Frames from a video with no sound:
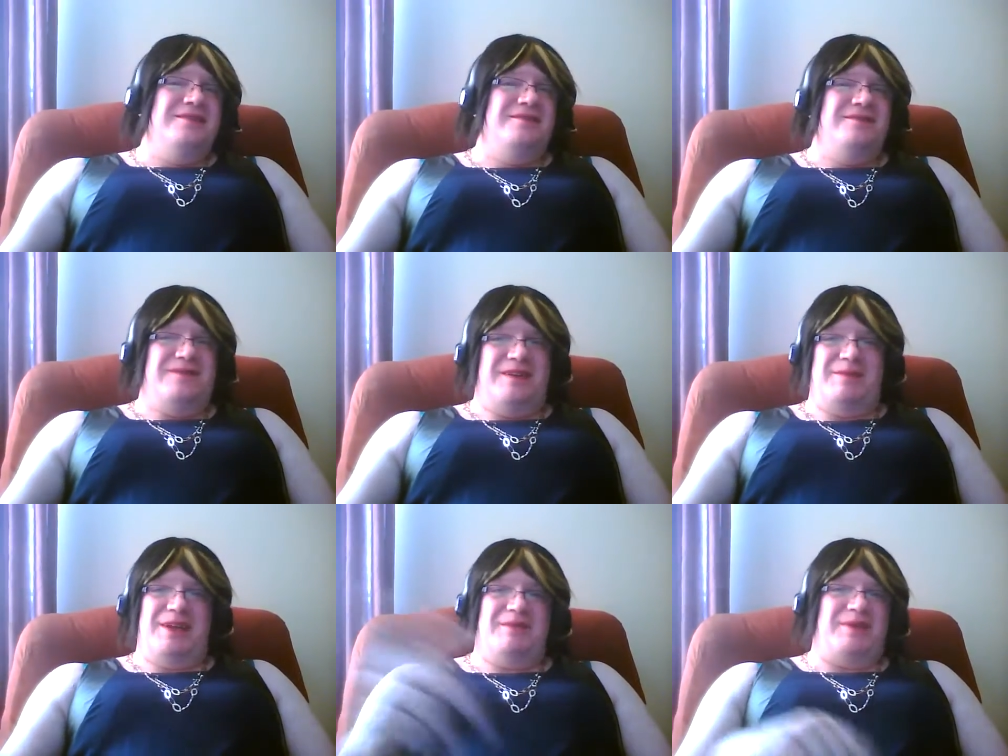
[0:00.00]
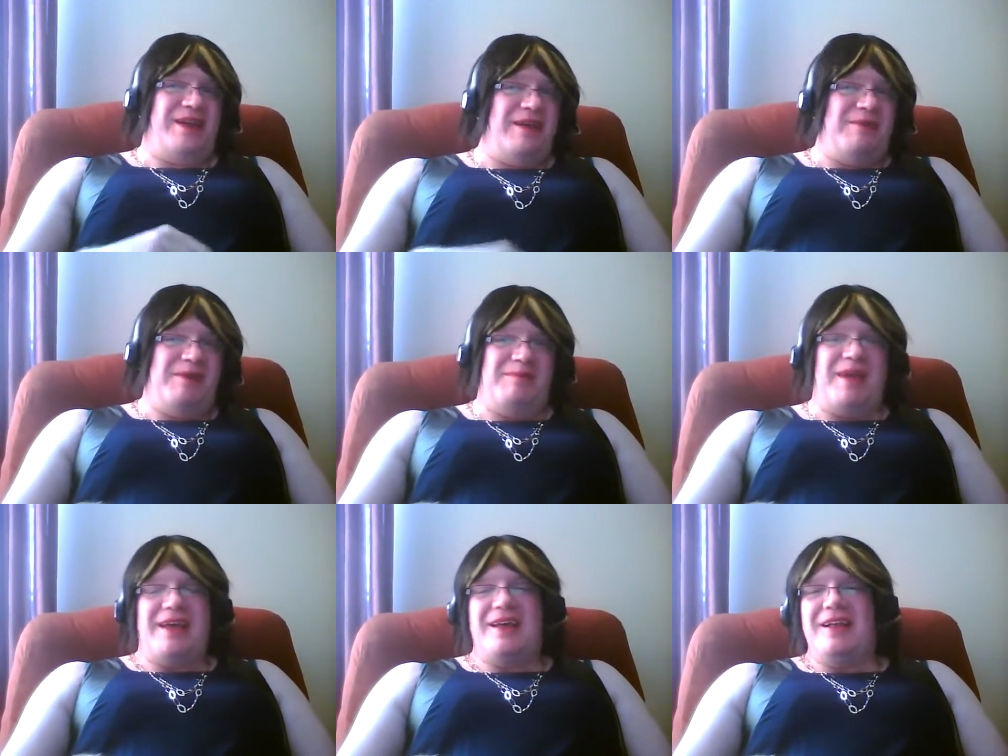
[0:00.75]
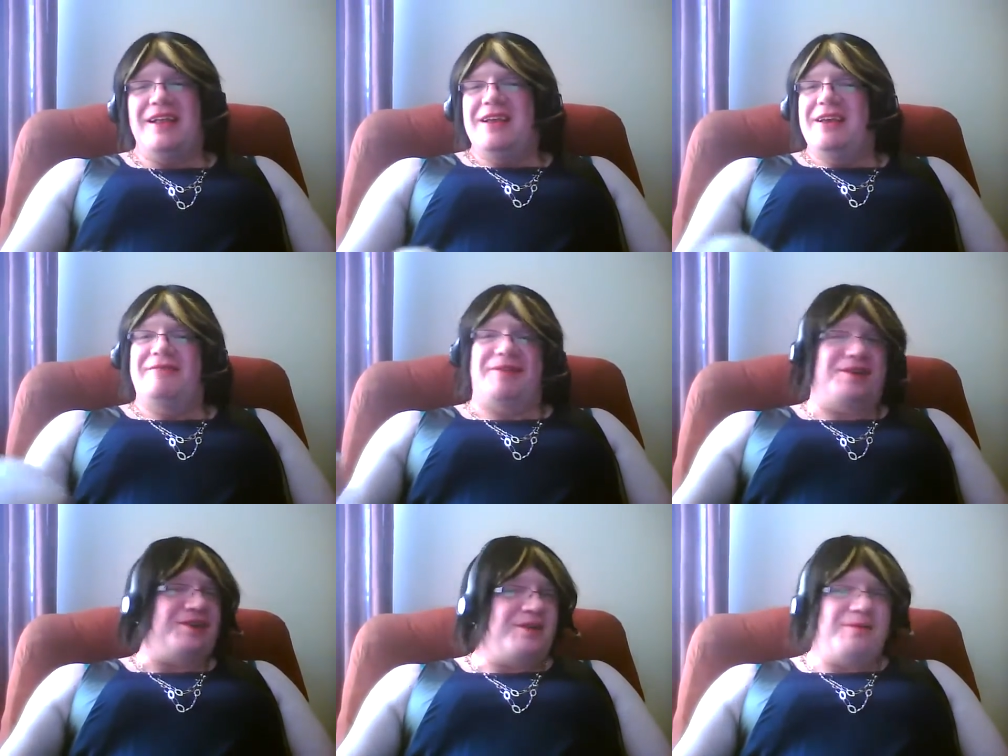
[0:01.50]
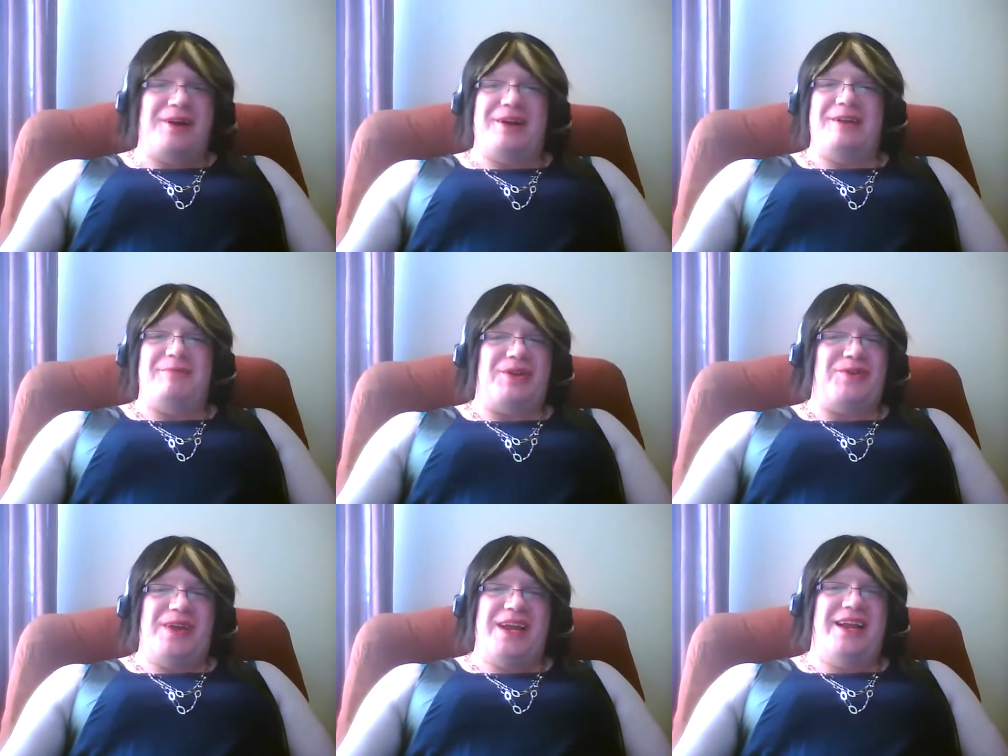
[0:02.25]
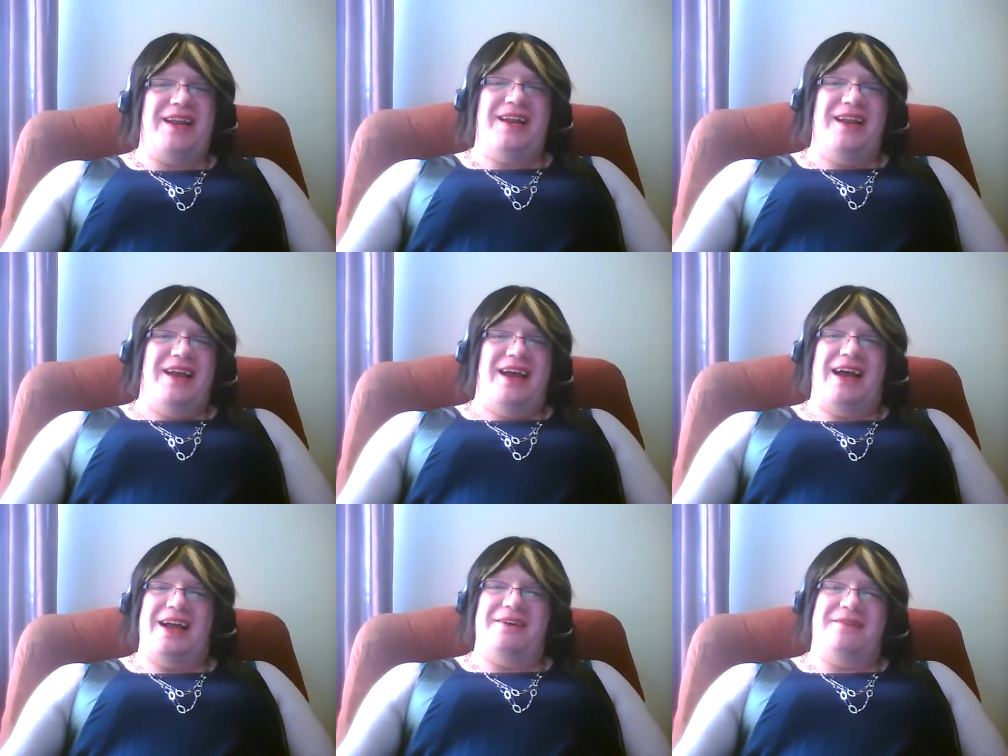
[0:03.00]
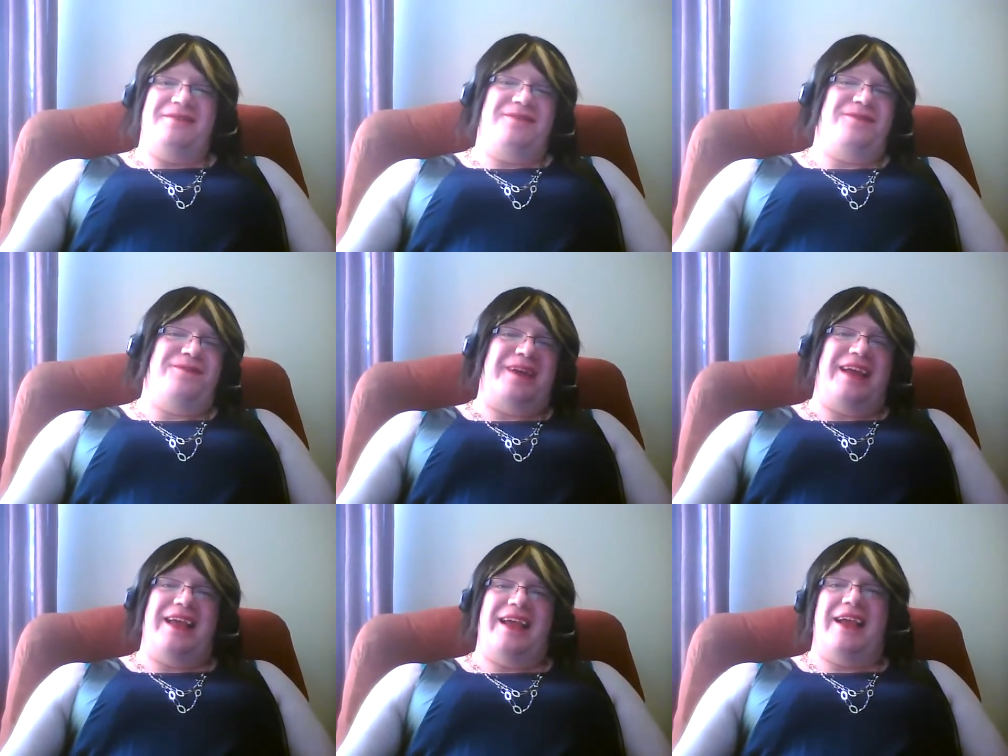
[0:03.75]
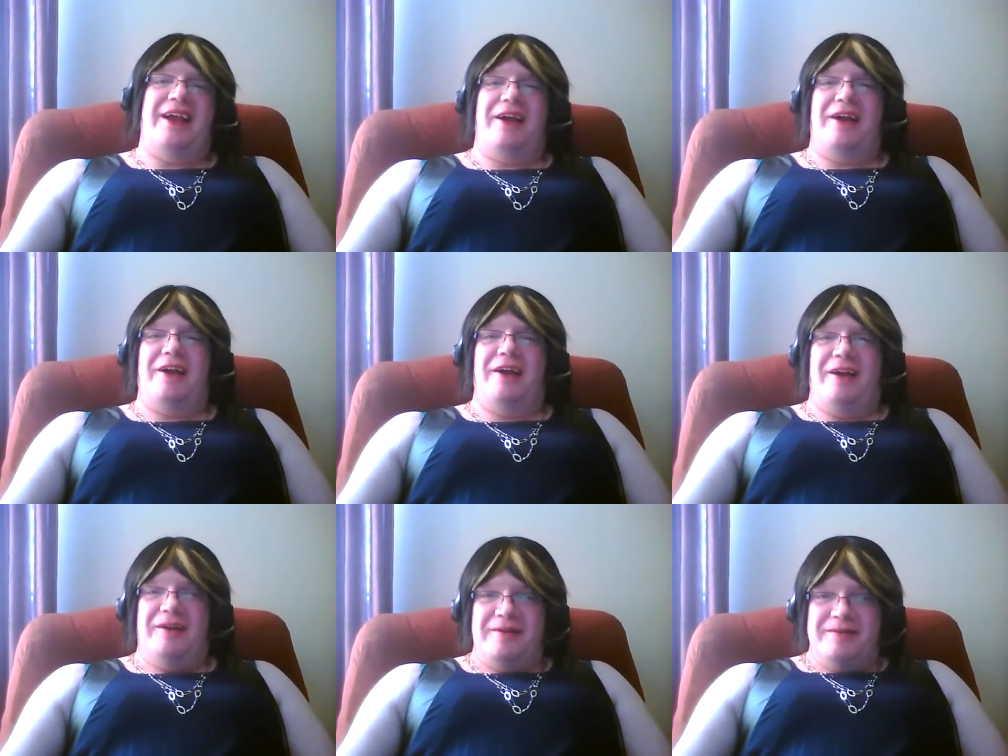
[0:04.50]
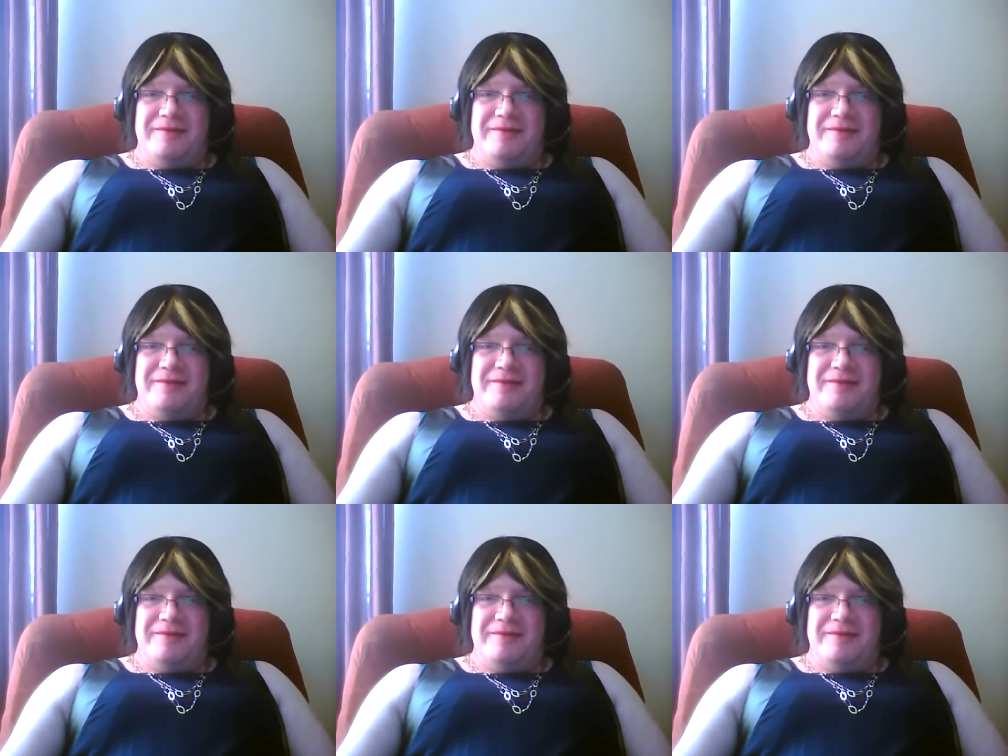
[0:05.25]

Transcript: female becoming male, if you're somewhere in between, I don't freaking care.